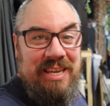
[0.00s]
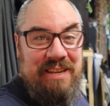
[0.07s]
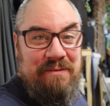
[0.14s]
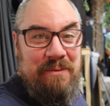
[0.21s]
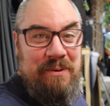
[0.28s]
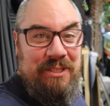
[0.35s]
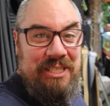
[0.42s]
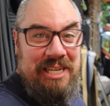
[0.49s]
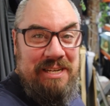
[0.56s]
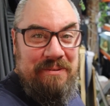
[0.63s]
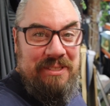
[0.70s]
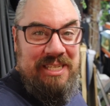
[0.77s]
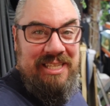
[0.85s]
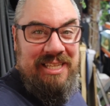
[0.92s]
thank you for watching, and
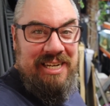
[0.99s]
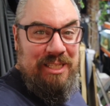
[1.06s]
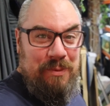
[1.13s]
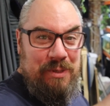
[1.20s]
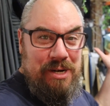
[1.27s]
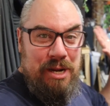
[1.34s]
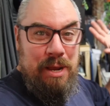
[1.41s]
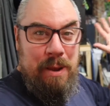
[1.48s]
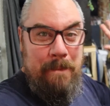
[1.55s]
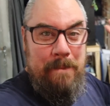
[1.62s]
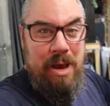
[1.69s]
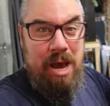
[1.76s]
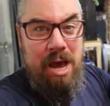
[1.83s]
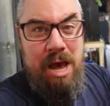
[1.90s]
I'll see you in the next
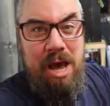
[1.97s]
one.